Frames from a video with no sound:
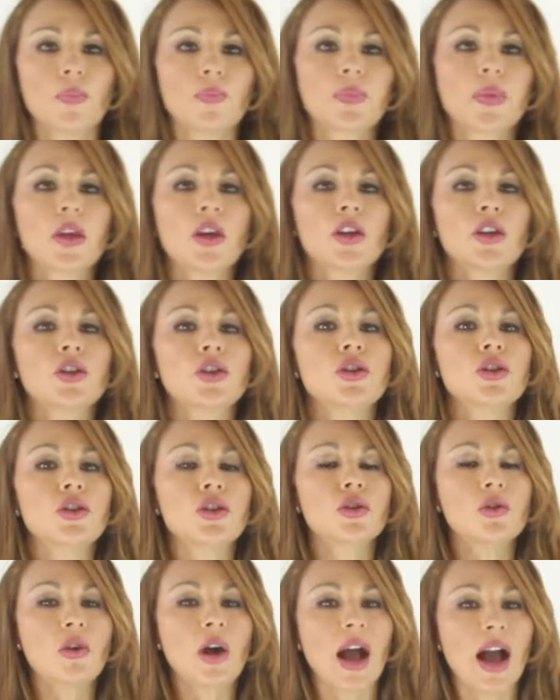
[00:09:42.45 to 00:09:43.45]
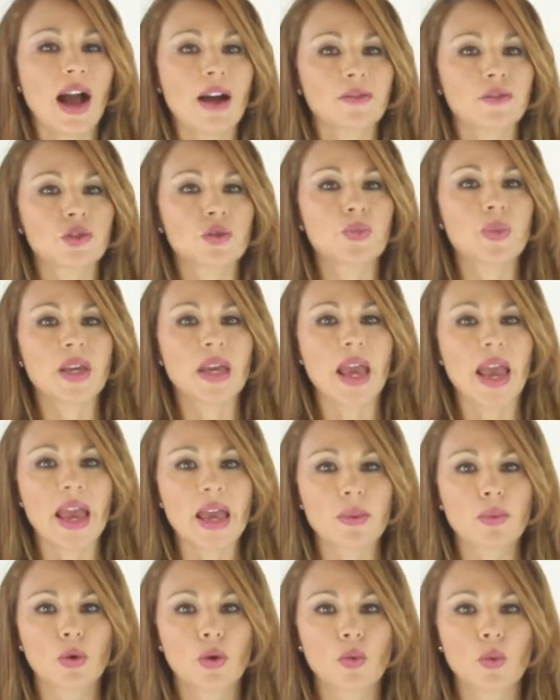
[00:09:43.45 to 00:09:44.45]
You have to be
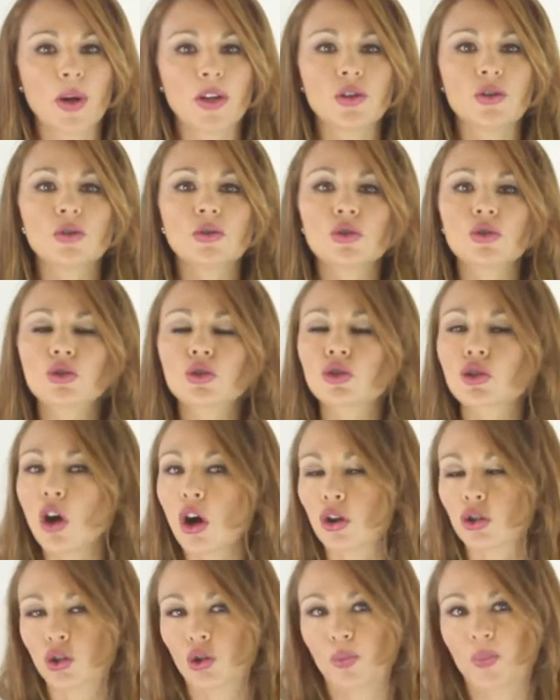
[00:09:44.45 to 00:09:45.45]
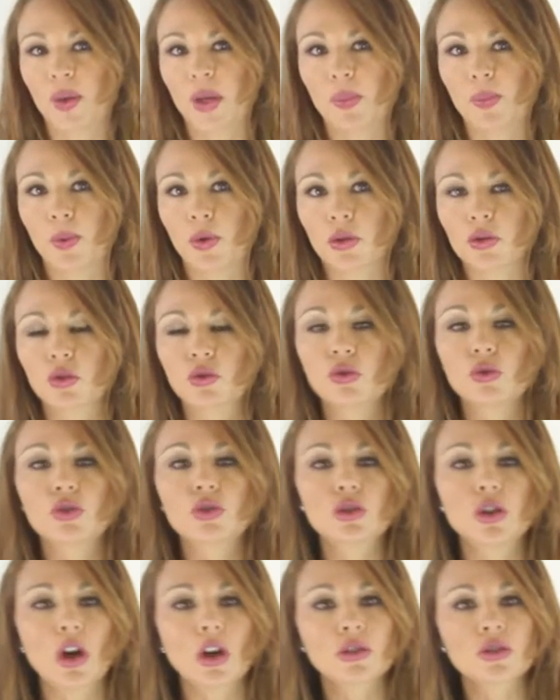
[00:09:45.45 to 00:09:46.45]
able, when you talk to people, to
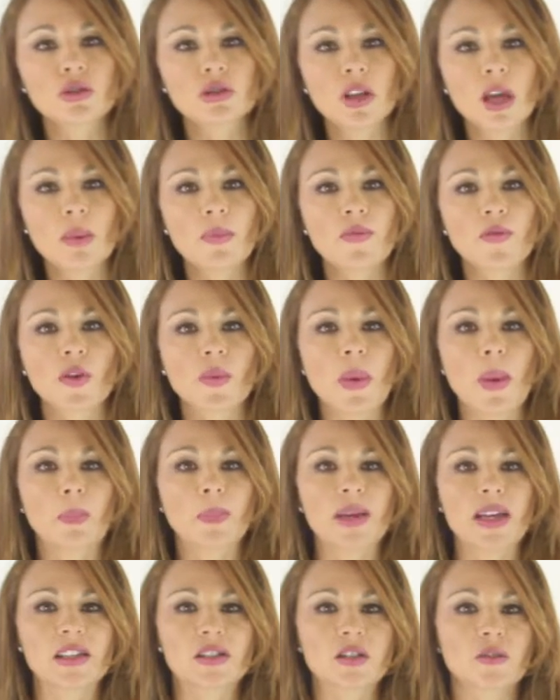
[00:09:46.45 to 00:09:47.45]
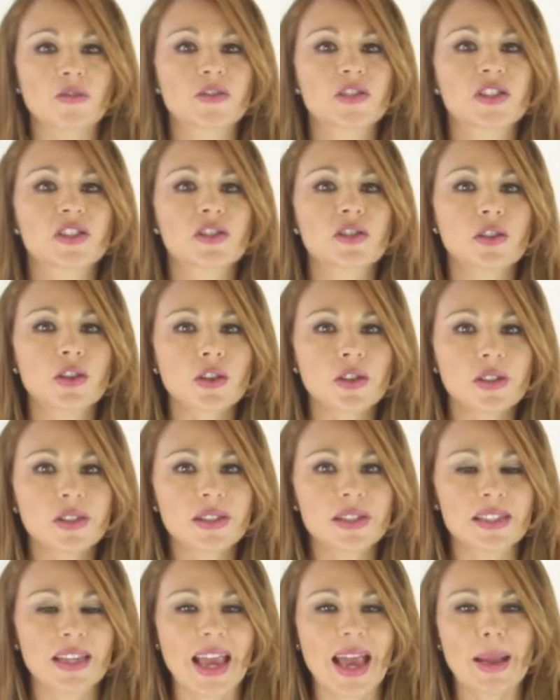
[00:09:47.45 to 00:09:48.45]
talk to them from a place of
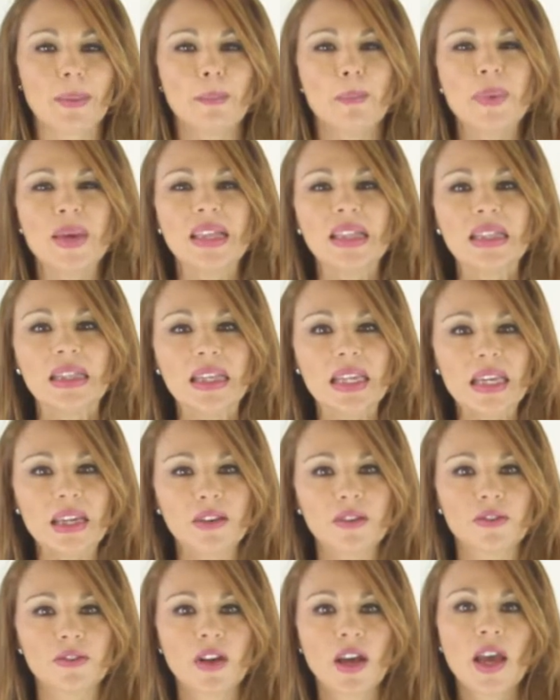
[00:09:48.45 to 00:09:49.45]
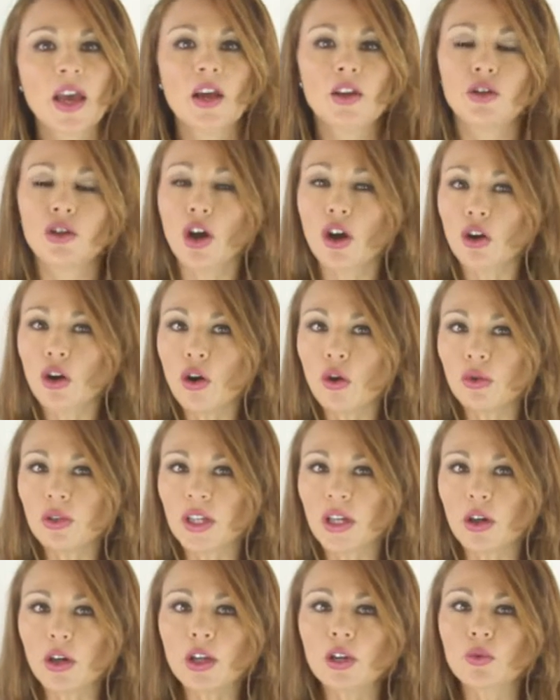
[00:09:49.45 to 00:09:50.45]
certainty and belief, not
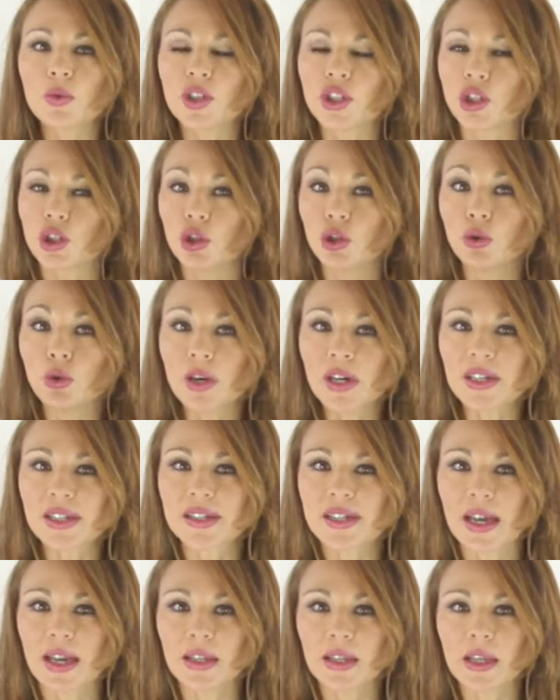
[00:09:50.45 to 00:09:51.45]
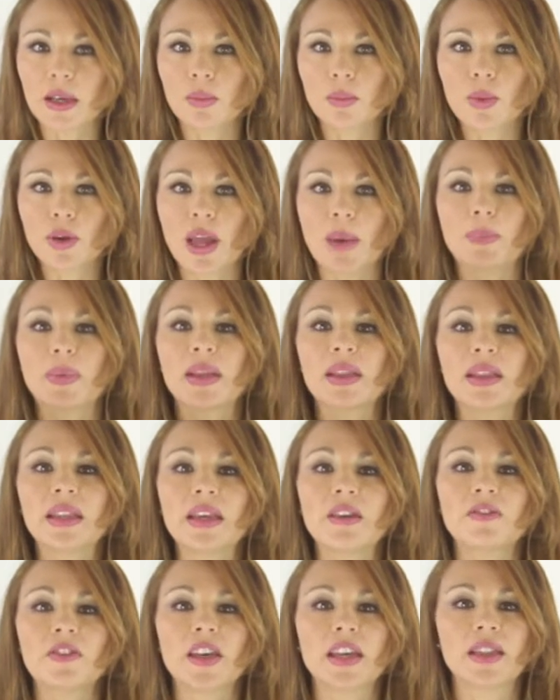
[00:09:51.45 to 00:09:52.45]
only in which you are selling, but a
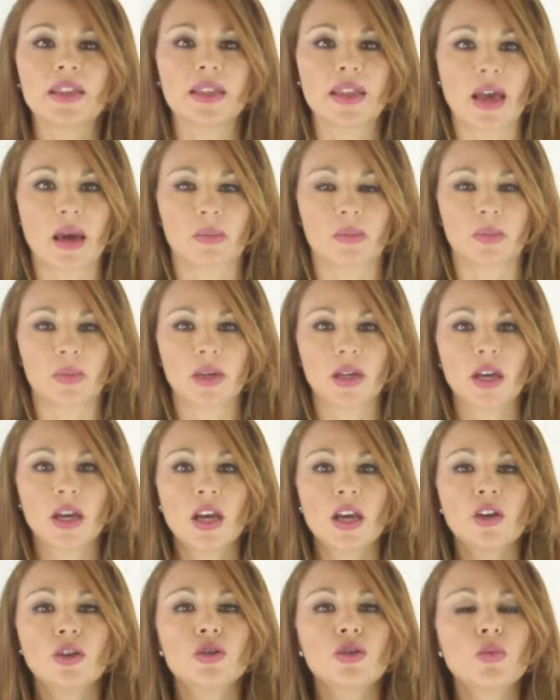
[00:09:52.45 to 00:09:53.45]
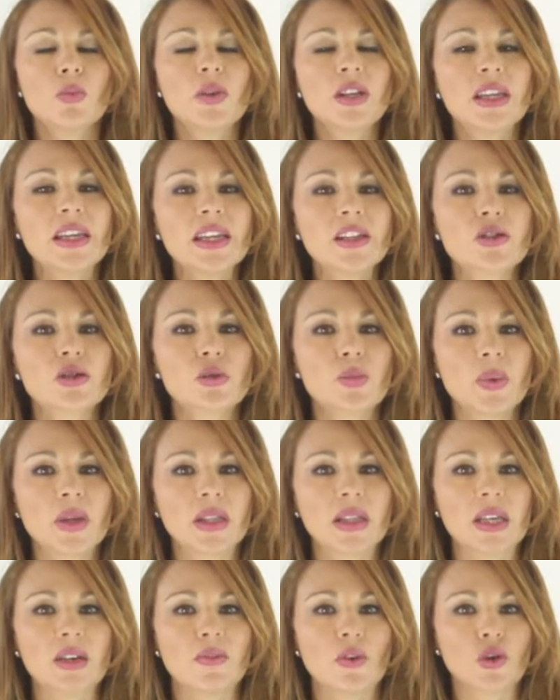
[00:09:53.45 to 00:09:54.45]
belief in them. You need to
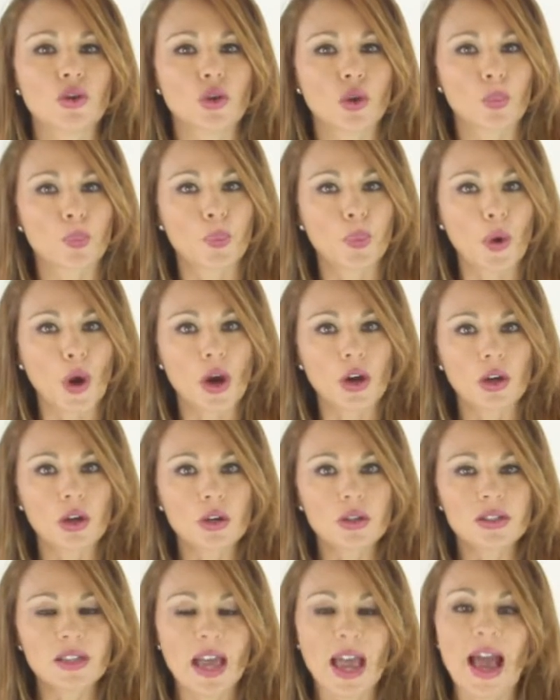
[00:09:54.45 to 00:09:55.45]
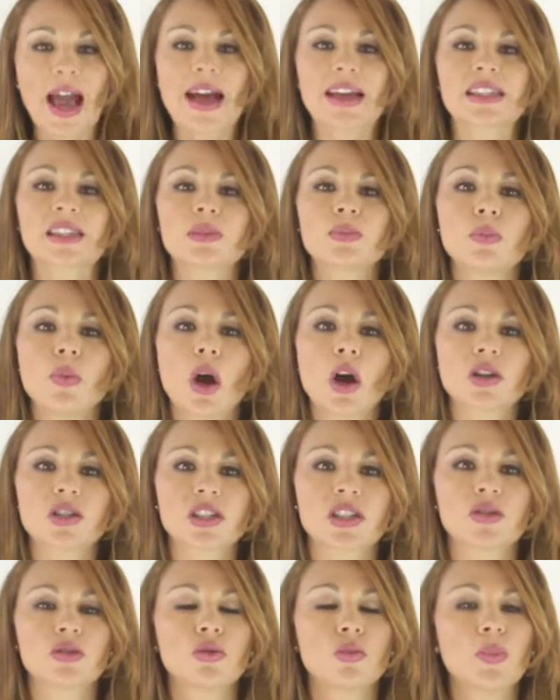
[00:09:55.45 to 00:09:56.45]
believe on your product as much
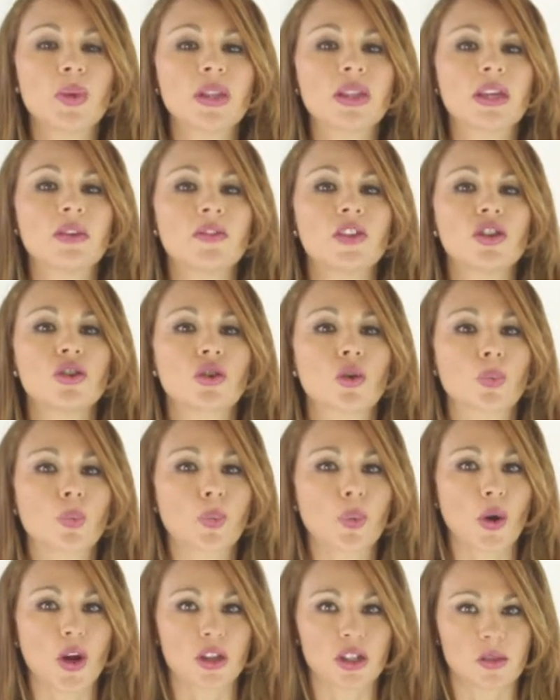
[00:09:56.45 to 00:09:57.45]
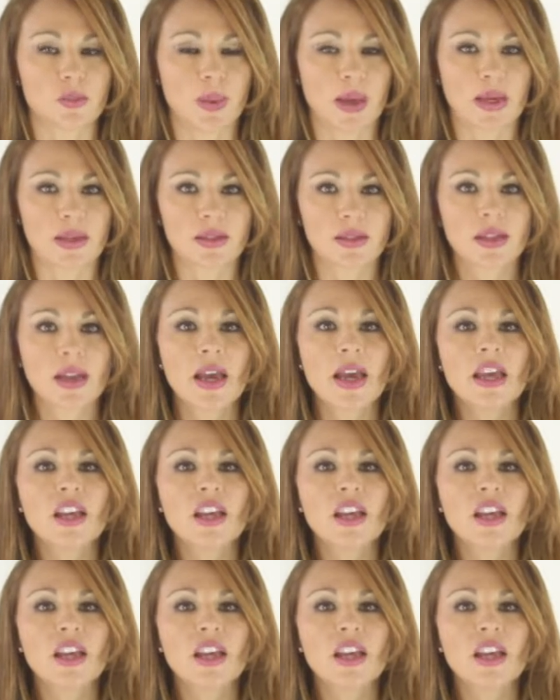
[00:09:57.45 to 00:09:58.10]
as you believe in your prospects